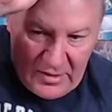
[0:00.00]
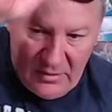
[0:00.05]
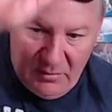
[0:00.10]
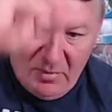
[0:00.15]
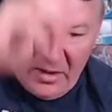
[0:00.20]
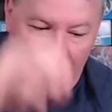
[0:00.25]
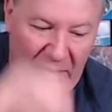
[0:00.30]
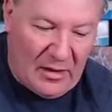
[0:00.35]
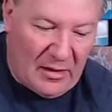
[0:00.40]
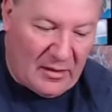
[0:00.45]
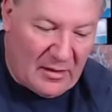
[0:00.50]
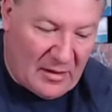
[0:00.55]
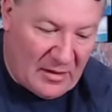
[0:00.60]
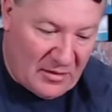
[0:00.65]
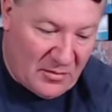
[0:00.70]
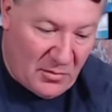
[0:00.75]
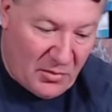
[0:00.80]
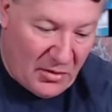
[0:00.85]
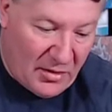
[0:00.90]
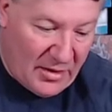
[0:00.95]
and making things
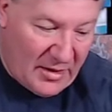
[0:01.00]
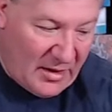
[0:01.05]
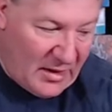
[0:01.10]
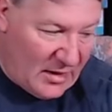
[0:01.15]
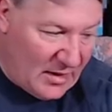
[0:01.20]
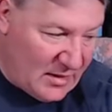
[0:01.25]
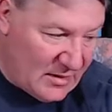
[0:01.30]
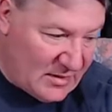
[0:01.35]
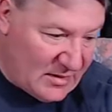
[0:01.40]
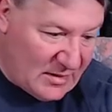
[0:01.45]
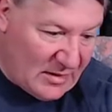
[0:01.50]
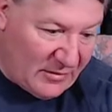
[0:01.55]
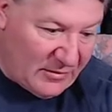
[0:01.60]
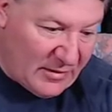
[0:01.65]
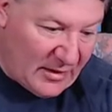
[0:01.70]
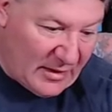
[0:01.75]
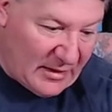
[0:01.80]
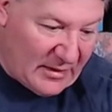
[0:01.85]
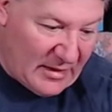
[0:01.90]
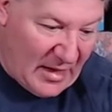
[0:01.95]
pretty and stuff
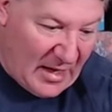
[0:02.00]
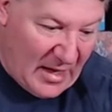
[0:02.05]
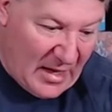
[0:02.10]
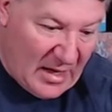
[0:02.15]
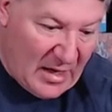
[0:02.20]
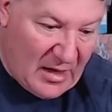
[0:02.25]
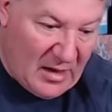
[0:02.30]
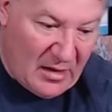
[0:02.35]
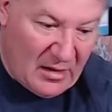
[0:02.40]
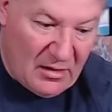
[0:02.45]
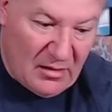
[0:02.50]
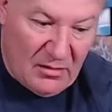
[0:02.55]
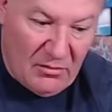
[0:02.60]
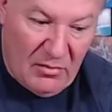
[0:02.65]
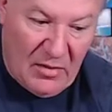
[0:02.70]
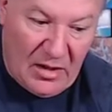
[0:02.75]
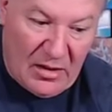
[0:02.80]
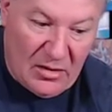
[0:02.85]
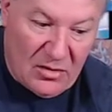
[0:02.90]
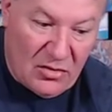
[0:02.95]
like that and
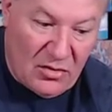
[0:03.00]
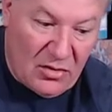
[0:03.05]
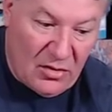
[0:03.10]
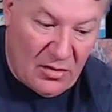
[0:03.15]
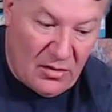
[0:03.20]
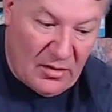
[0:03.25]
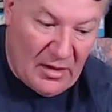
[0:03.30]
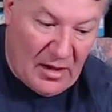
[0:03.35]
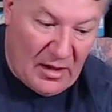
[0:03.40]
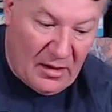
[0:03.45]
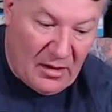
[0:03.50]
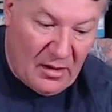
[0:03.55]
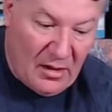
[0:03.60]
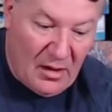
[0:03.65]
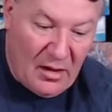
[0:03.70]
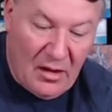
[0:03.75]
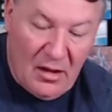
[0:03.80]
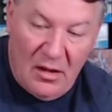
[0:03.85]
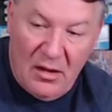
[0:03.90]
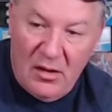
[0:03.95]
making sure that
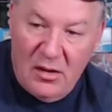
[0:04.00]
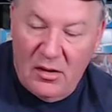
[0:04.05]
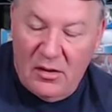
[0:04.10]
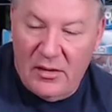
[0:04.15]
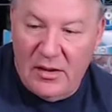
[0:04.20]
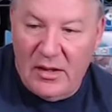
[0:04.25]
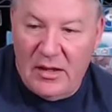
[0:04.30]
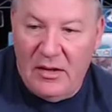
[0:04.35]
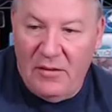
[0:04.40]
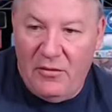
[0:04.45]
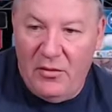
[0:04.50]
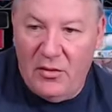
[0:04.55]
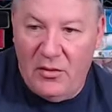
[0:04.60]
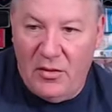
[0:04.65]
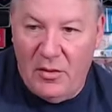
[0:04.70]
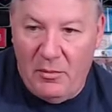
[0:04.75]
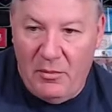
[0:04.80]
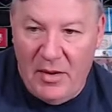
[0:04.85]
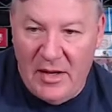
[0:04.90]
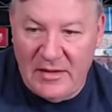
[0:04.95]
you know they give you the
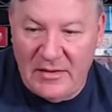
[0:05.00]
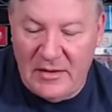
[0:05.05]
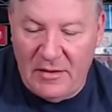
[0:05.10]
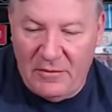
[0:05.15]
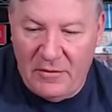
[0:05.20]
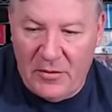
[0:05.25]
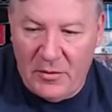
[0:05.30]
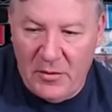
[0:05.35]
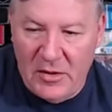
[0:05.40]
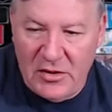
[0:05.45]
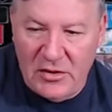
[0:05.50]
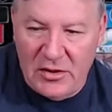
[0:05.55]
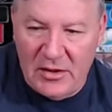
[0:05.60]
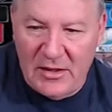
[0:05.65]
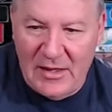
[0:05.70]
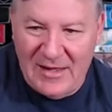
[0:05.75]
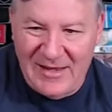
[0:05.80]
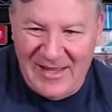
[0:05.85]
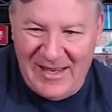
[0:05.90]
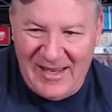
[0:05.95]
best information
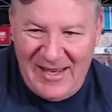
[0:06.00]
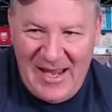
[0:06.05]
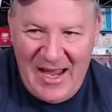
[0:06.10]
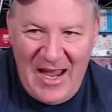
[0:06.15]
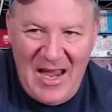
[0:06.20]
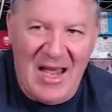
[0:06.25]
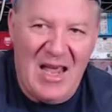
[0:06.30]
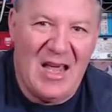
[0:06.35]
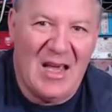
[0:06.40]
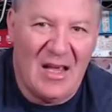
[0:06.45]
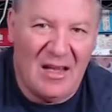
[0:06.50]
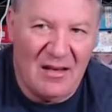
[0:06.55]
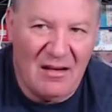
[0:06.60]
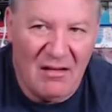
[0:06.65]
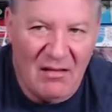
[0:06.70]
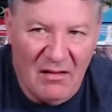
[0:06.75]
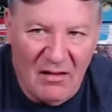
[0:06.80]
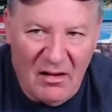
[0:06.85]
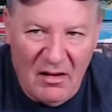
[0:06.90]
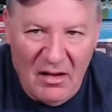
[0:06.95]
that they can
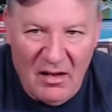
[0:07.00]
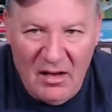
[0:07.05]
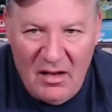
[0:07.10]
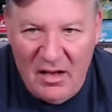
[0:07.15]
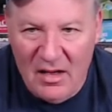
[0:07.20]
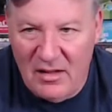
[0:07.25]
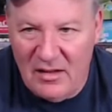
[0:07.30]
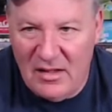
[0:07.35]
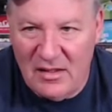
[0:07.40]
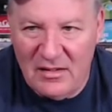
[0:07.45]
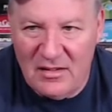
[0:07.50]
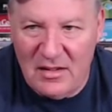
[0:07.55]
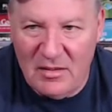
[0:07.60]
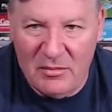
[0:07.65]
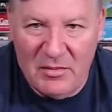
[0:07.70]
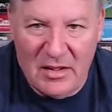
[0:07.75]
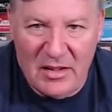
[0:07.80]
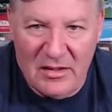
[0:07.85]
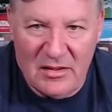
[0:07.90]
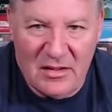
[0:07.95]
and then
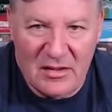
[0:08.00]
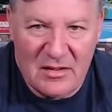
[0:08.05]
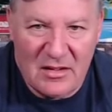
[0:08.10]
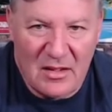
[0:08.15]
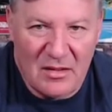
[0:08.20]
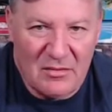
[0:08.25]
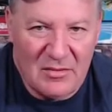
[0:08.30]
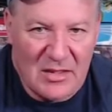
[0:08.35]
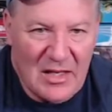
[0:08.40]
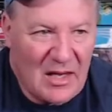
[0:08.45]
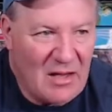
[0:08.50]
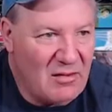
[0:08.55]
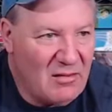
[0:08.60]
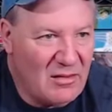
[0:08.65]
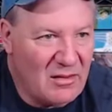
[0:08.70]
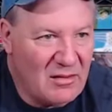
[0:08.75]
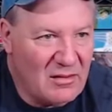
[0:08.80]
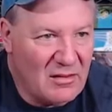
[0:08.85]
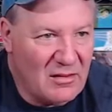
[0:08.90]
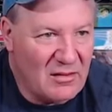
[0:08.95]
somebody just comes out
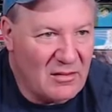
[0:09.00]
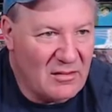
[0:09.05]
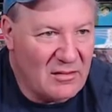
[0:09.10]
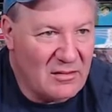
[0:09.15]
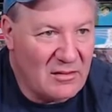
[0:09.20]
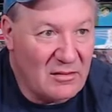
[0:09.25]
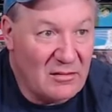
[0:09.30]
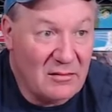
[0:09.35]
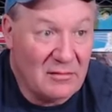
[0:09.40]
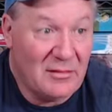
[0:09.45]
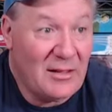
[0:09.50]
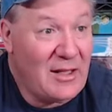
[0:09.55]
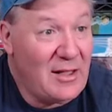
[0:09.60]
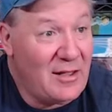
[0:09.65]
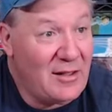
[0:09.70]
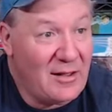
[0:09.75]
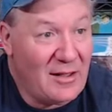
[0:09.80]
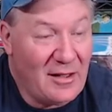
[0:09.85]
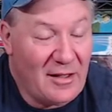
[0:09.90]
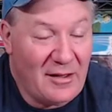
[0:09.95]
and goes oh
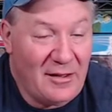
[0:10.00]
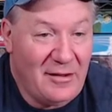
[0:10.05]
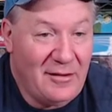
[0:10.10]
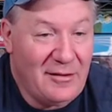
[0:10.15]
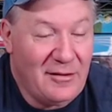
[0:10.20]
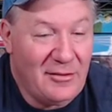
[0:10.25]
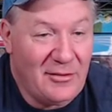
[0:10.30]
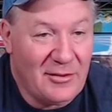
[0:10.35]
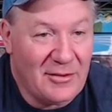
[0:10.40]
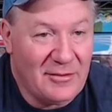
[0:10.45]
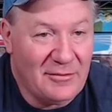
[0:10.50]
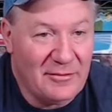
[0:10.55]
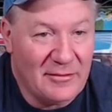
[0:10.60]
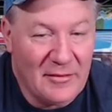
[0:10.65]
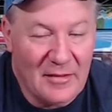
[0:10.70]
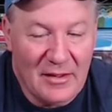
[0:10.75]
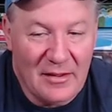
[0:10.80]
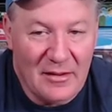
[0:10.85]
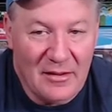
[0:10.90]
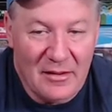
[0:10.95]
hey how you doing
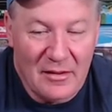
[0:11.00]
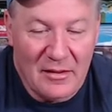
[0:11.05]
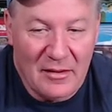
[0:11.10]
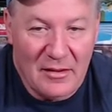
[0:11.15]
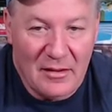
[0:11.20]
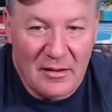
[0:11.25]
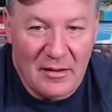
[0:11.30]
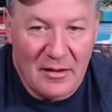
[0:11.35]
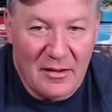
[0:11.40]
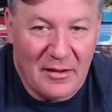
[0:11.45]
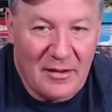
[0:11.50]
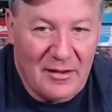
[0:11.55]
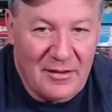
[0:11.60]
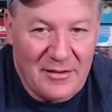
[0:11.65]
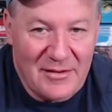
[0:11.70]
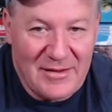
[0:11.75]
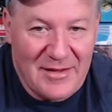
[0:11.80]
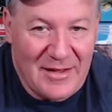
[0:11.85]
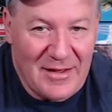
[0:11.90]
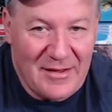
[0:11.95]
uh,
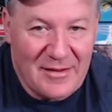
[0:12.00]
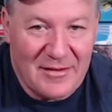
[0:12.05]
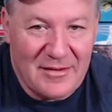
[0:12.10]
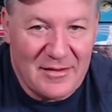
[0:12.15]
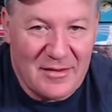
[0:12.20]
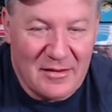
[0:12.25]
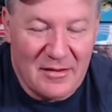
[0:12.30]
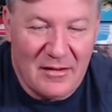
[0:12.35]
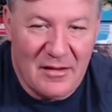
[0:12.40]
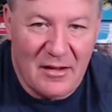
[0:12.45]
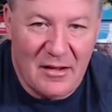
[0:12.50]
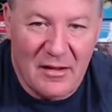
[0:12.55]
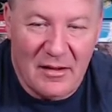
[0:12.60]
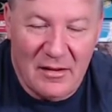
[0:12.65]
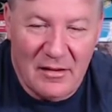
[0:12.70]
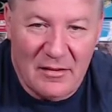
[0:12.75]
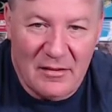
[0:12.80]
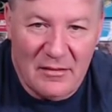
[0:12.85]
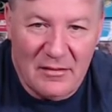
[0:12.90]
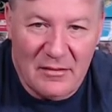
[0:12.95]
here's this
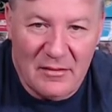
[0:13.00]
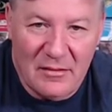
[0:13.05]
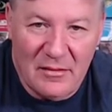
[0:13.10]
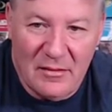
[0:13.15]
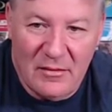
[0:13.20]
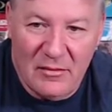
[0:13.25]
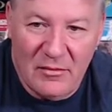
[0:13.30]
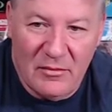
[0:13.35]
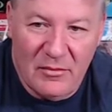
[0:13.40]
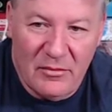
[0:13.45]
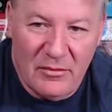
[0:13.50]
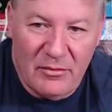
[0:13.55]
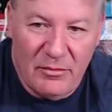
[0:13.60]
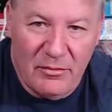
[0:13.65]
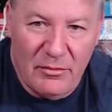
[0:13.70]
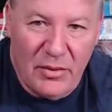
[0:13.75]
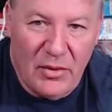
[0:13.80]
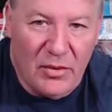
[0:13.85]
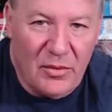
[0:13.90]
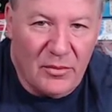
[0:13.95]
and
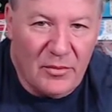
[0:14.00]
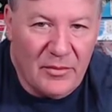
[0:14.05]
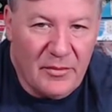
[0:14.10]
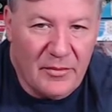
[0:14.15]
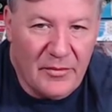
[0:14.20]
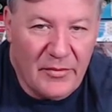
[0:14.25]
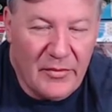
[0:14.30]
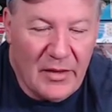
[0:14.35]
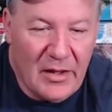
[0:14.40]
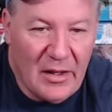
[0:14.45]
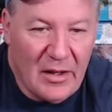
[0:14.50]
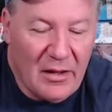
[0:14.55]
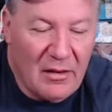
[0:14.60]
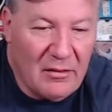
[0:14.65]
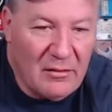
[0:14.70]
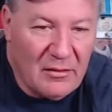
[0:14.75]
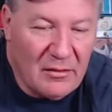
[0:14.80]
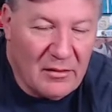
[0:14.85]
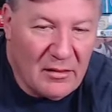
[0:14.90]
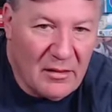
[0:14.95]
boom you know
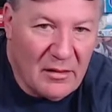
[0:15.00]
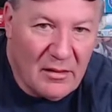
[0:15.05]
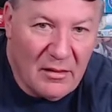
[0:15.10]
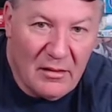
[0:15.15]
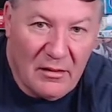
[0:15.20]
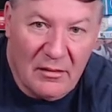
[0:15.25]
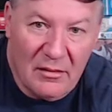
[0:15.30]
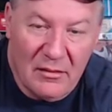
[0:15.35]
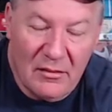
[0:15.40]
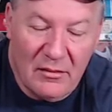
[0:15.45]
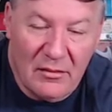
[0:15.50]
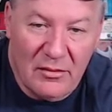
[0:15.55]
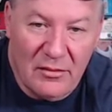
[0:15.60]
uh,